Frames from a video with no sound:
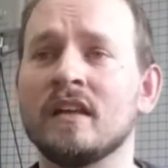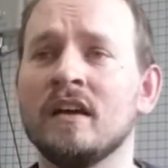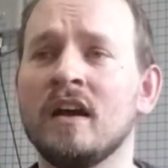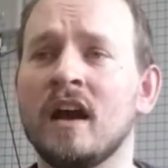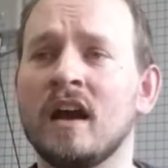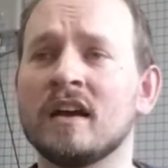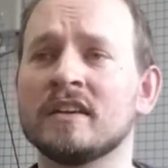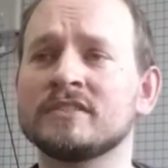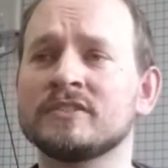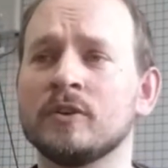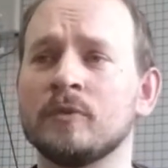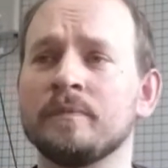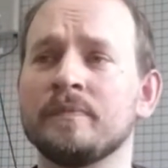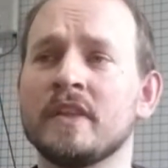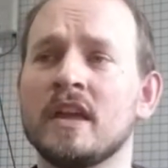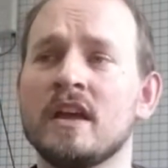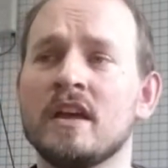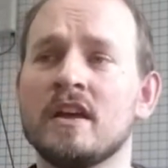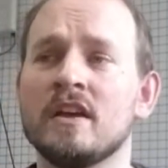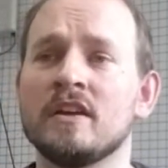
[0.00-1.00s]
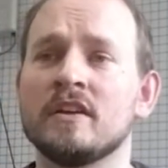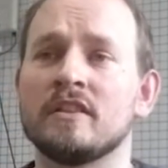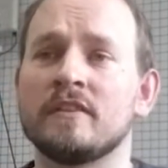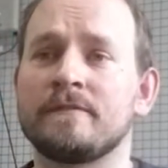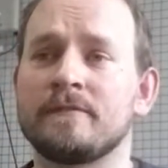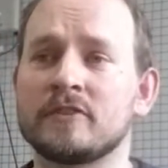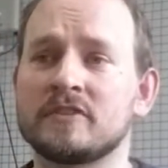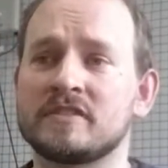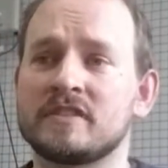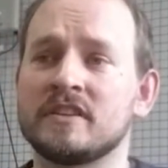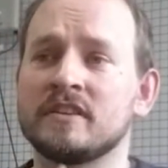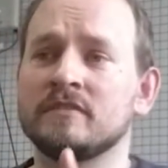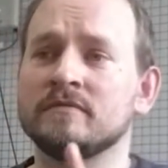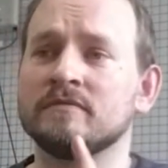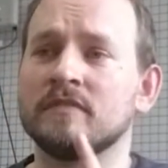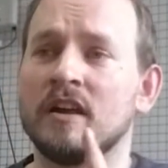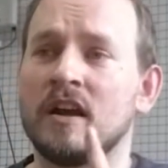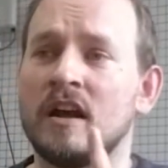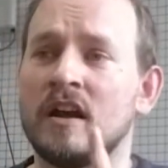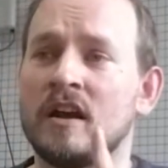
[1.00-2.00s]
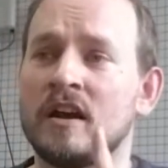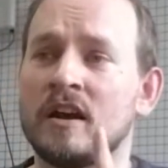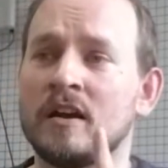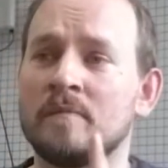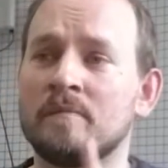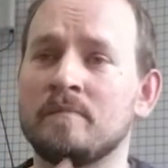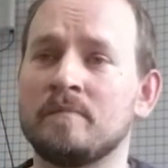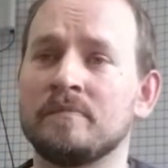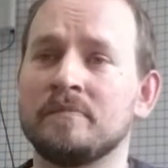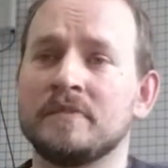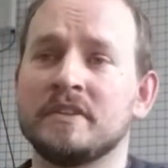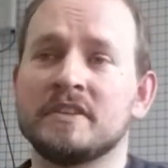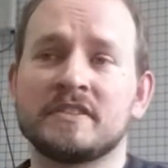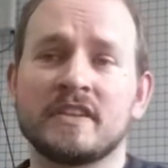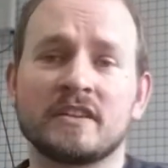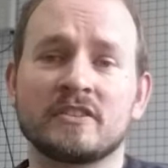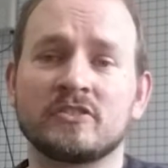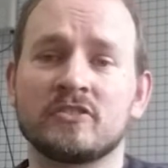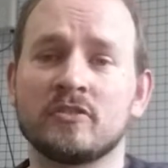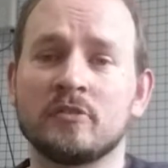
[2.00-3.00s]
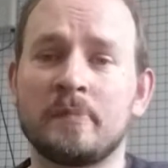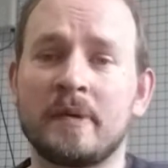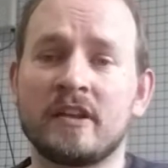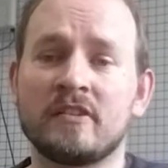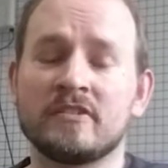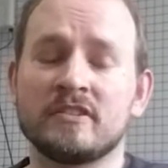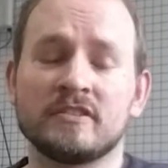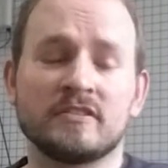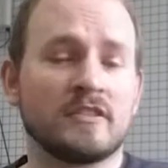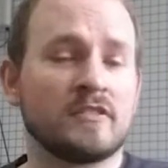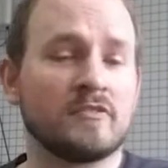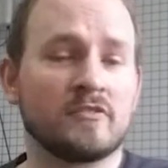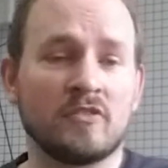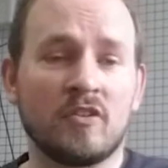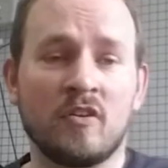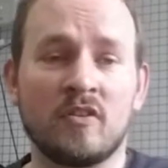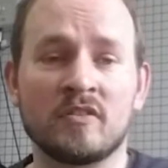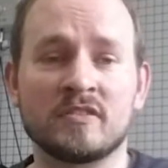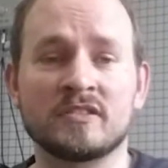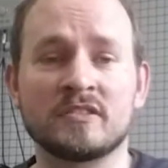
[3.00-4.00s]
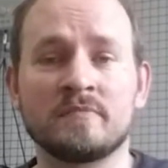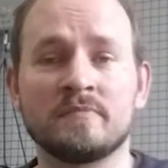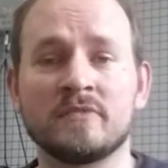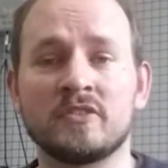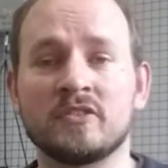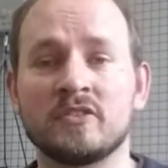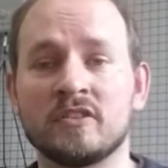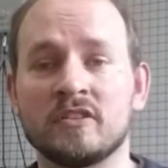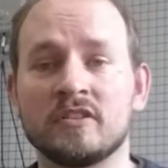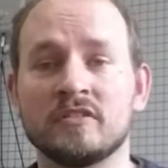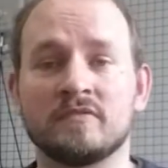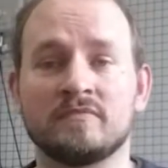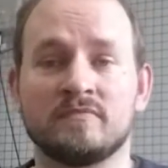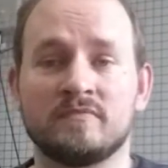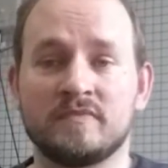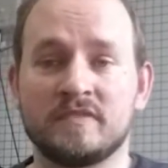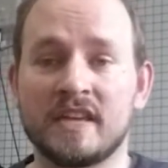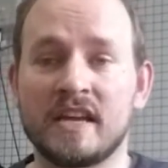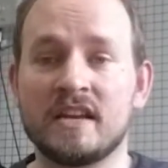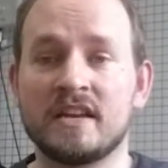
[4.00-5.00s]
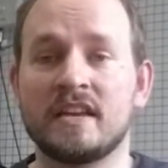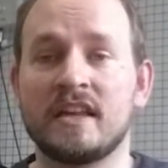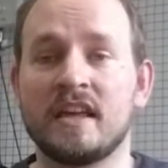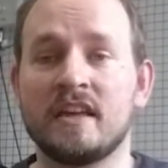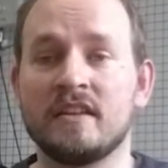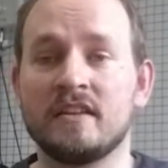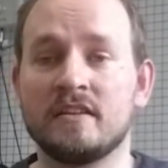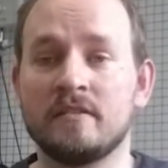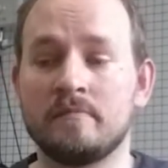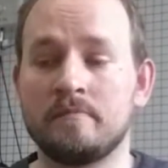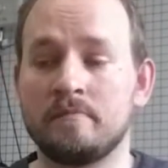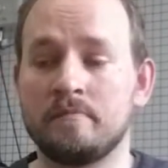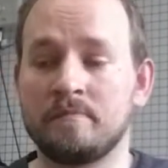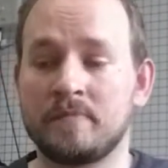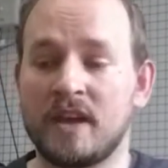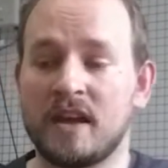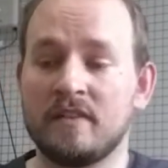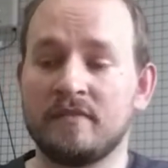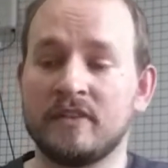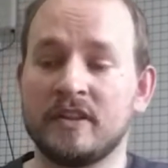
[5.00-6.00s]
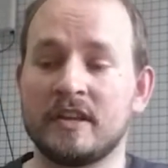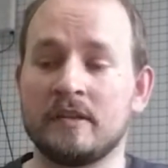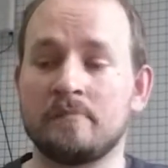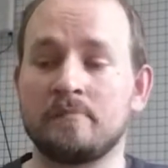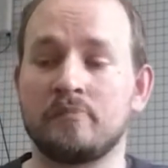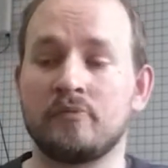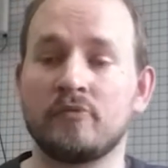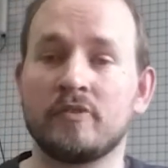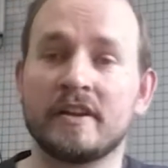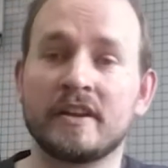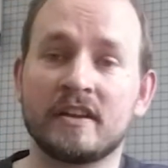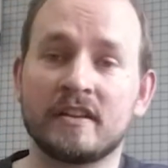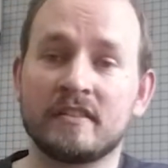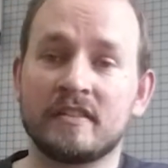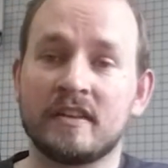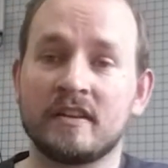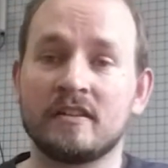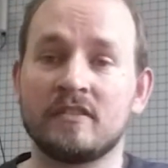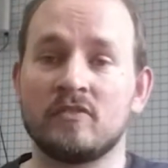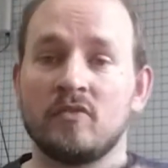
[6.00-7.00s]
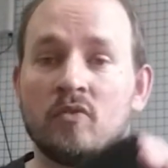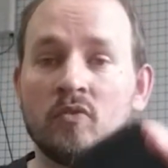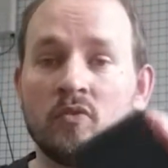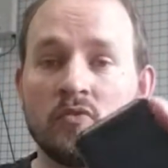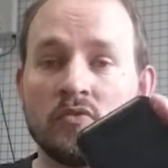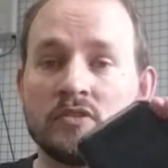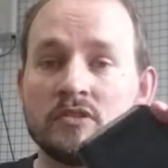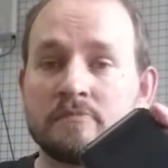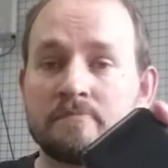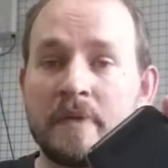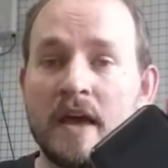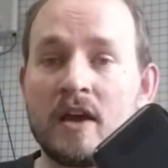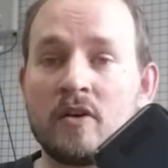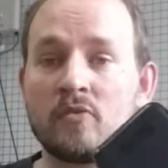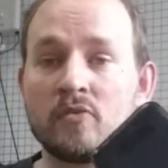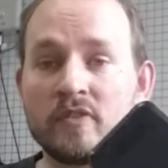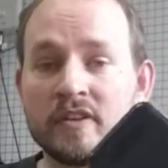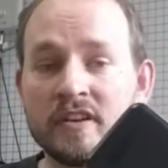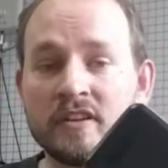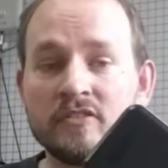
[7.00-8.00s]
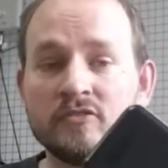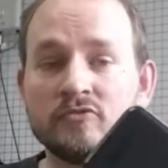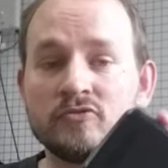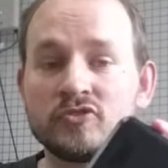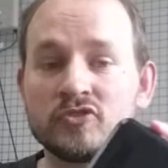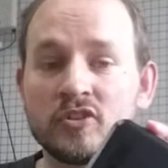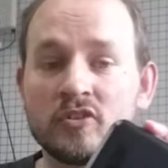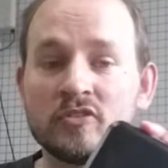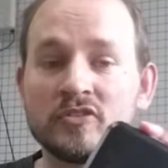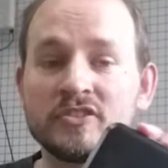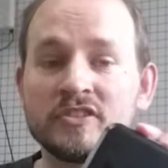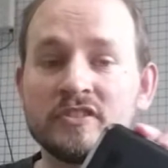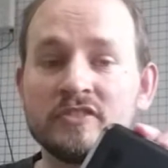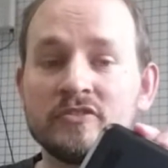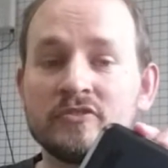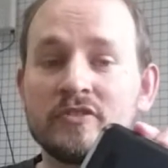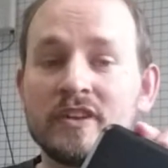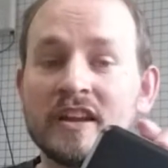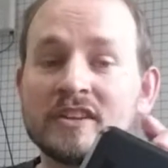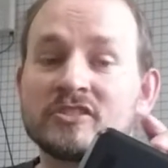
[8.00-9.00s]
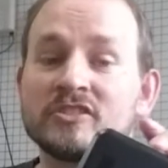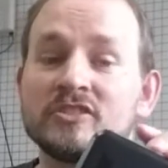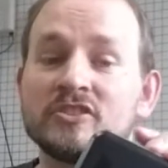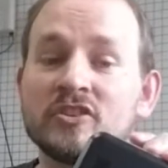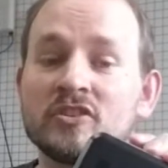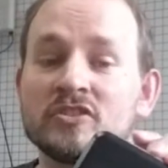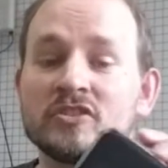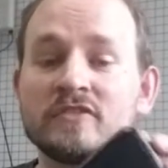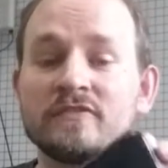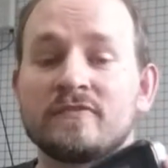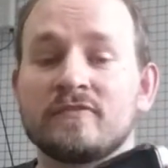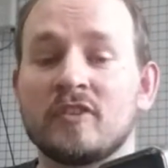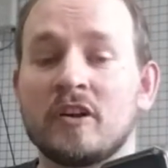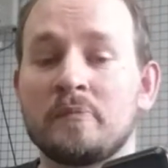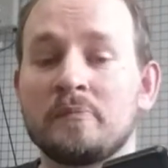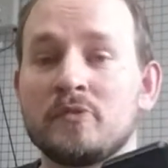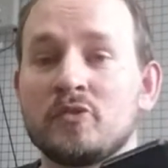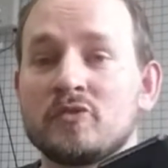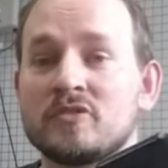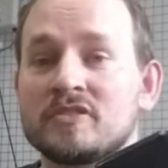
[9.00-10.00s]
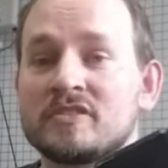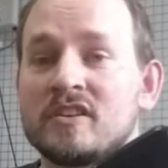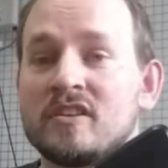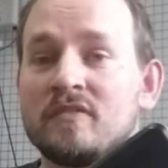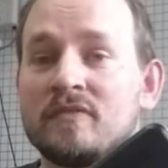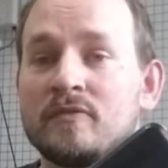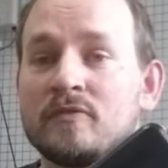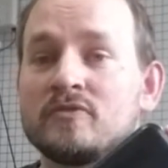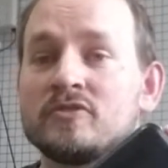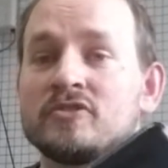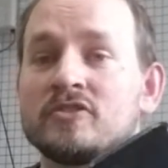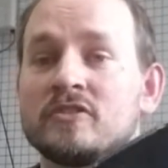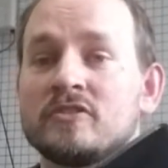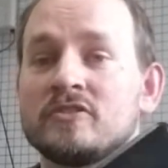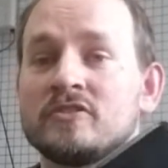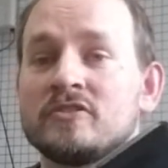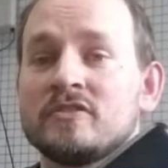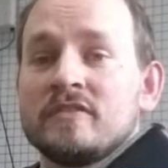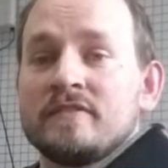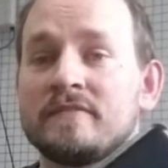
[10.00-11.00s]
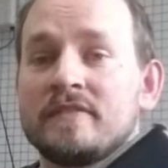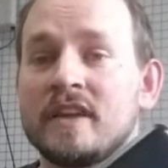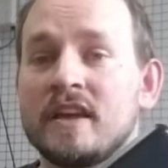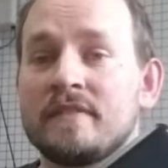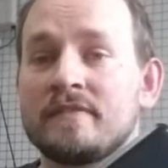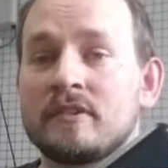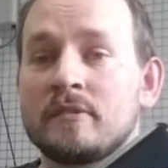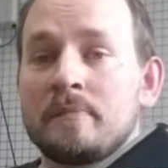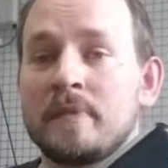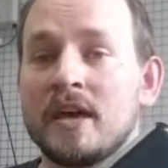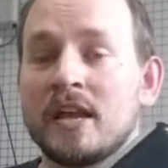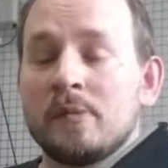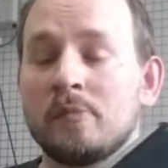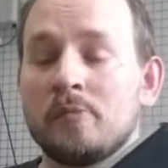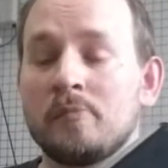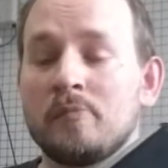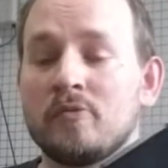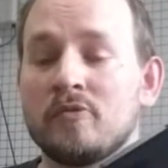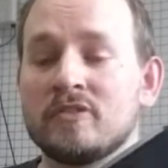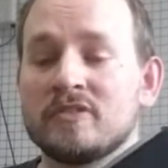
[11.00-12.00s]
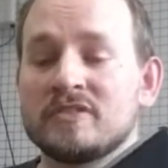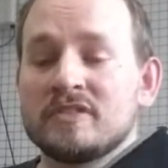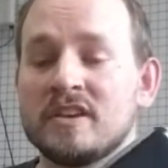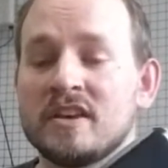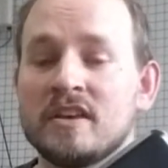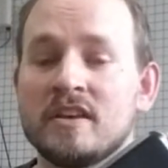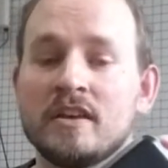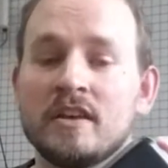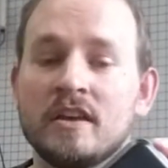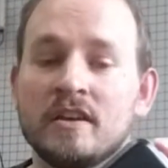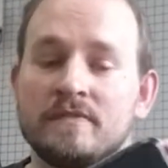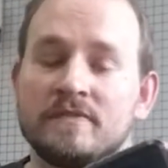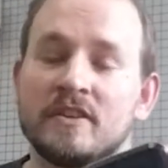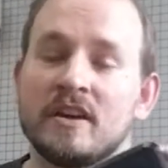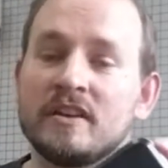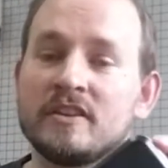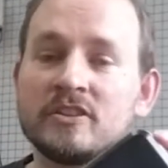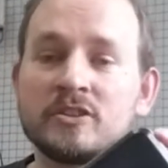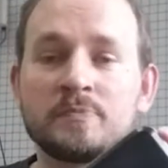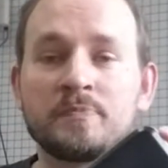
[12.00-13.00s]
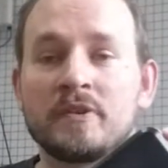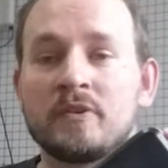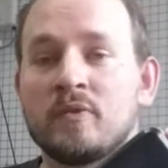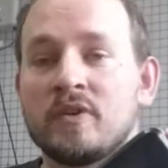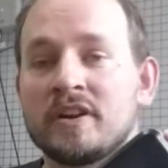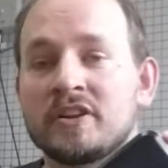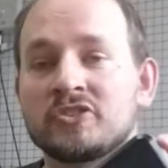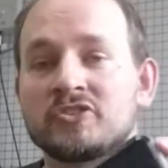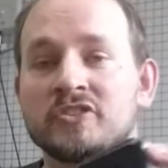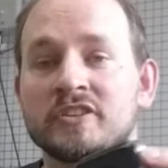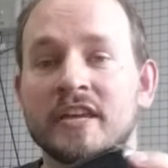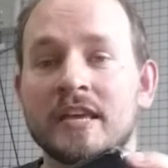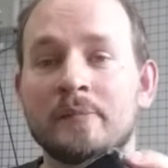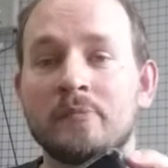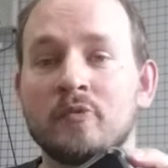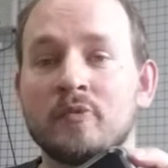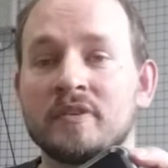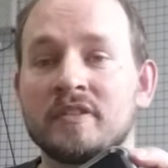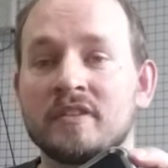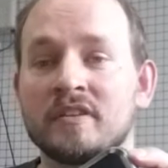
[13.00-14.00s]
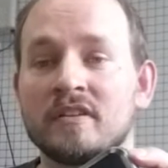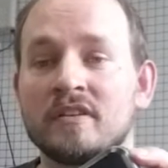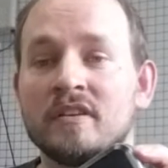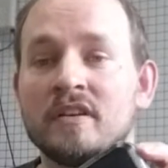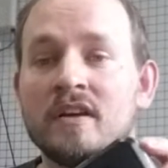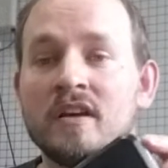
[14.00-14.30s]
The first thing, these external batteries, they're awesome. They're a dedicated, kind of like a brick that holds power in it. You charge it. You can actually charge it from your cell phone charger if they have compatible ports. If not, you just bring one extra cable with you.